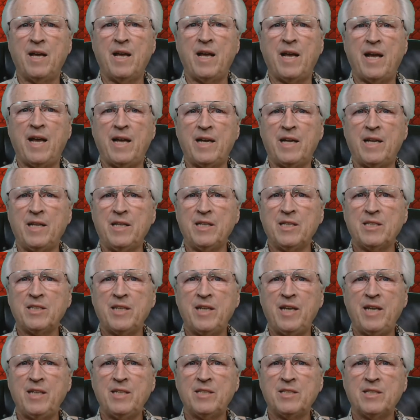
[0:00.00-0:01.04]
And in this
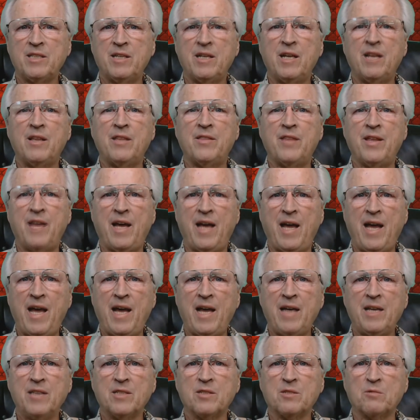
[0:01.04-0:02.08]
case, the hack
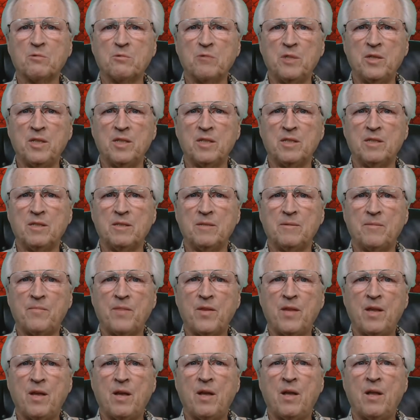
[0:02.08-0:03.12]
is real.
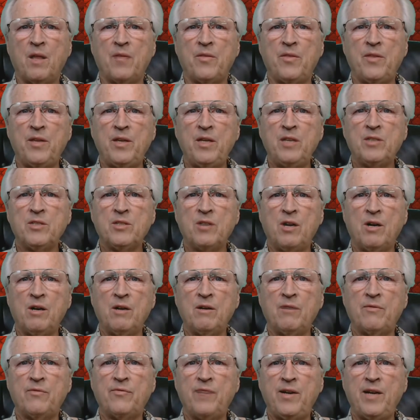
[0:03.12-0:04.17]
These aren't
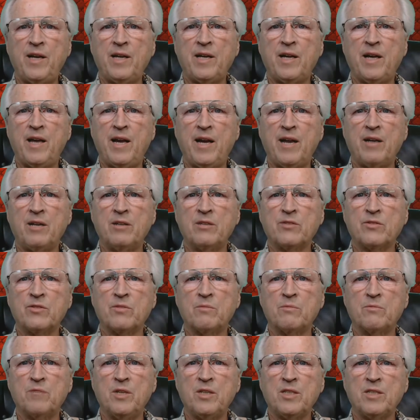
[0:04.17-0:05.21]
fake hackers from
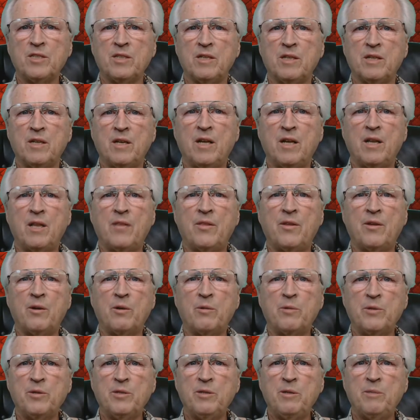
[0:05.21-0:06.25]
Russia. They're
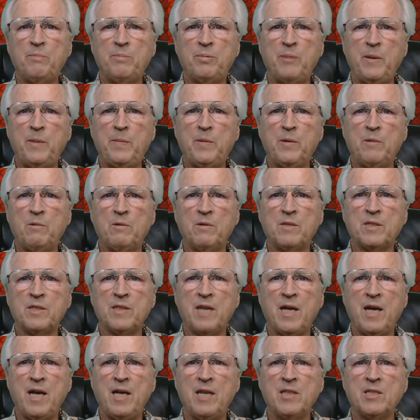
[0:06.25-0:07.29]
real people with
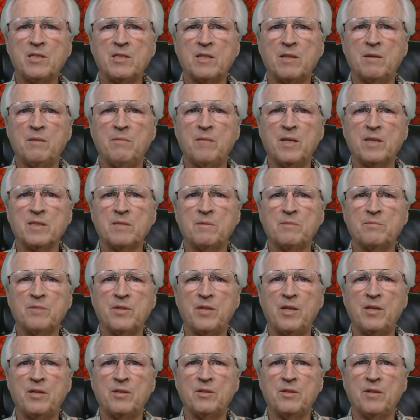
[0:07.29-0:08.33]
ties to the Muslim
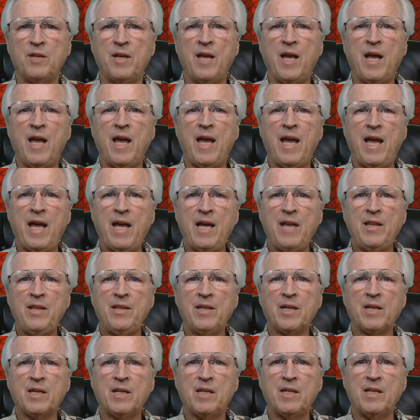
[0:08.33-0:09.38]
Brotherhood and
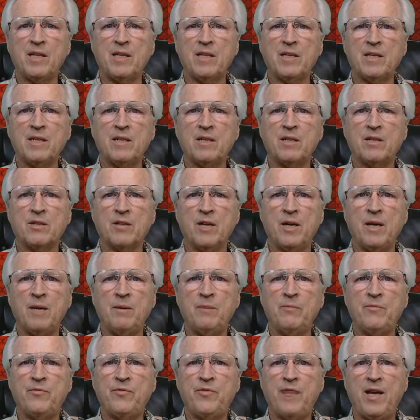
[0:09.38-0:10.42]
the Clinton
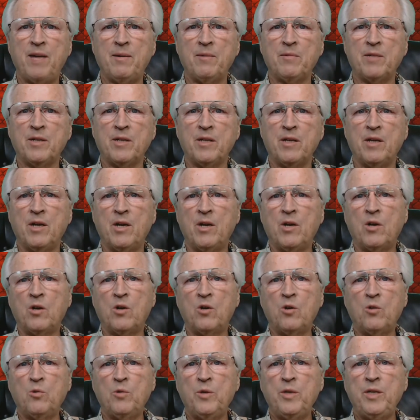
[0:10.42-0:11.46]
crime family,
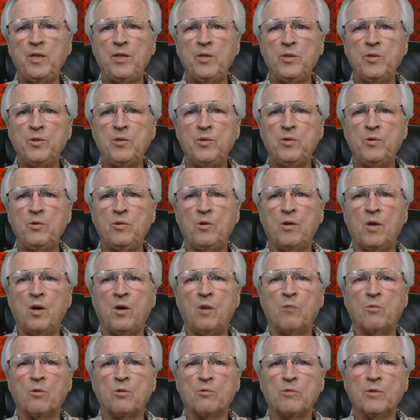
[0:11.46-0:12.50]
who we knew
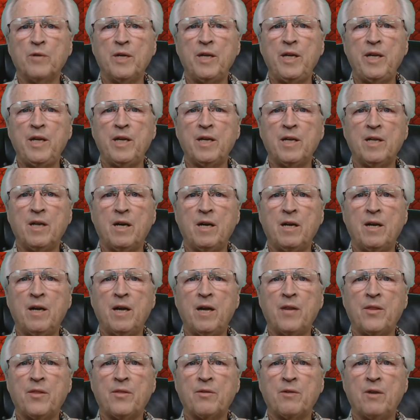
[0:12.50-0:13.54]
were running an
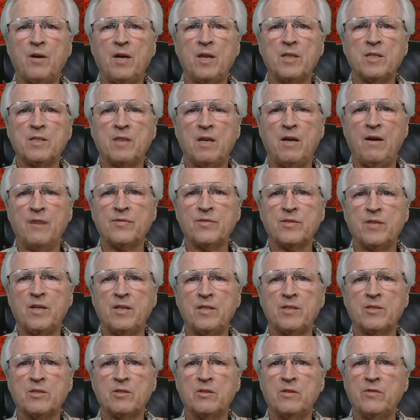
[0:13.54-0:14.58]
unauthorized
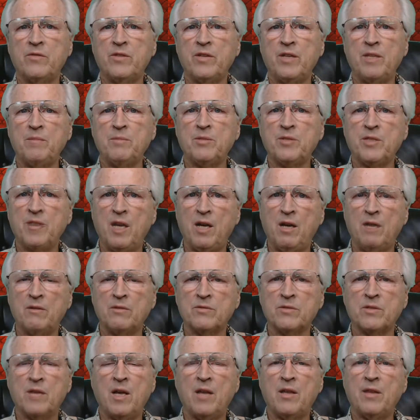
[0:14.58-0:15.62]
offsite server
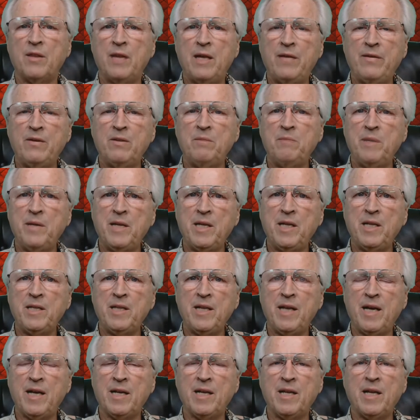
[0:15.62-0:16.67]
themselves. They've admitted
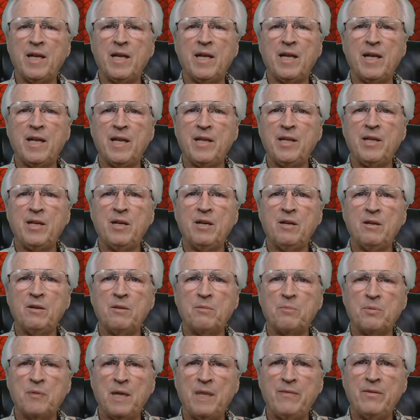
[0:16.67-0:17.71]
that in their
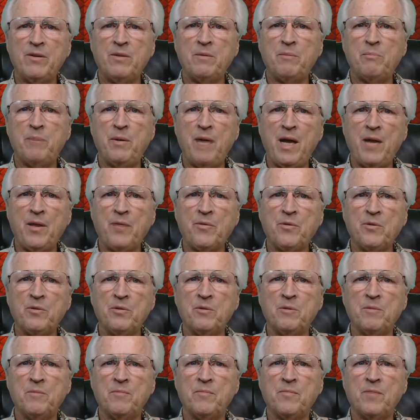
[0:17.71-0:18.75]
private
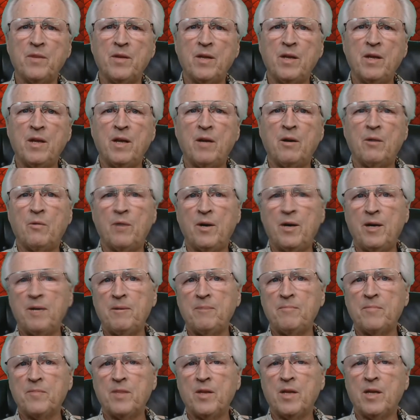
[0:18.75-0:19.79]
bathroom.
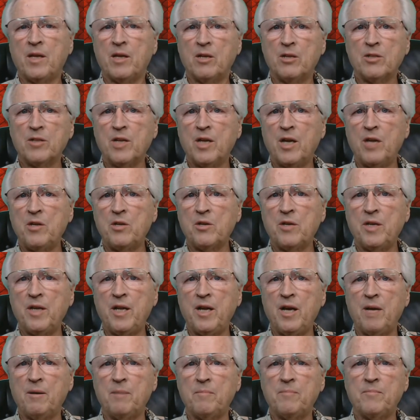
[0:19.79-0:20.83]
Well, here's how you can
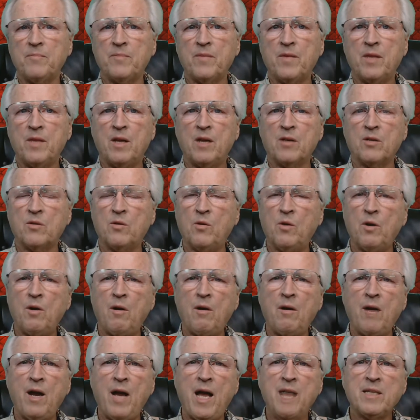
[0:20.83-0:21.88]
help. Go to
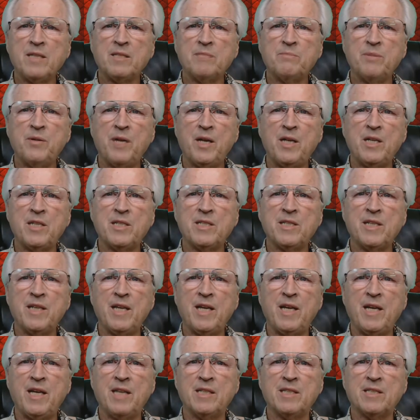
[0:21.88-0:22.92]
our action page
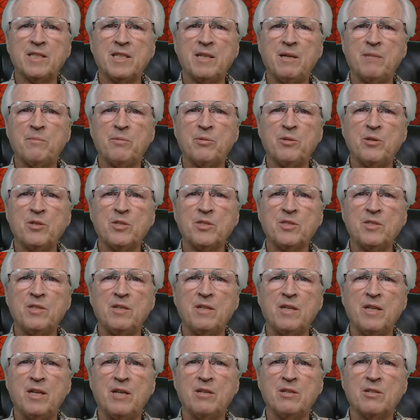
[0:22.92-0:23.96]
today and send personal
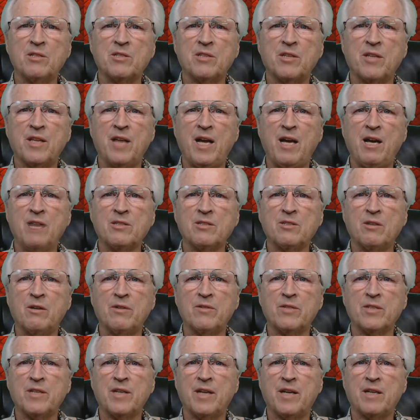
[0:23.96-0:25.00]
letters to the House
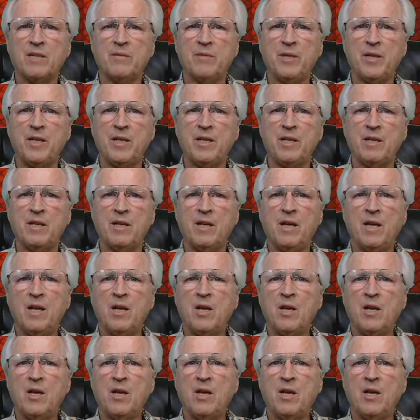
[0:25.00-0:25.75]
Oversight Committee.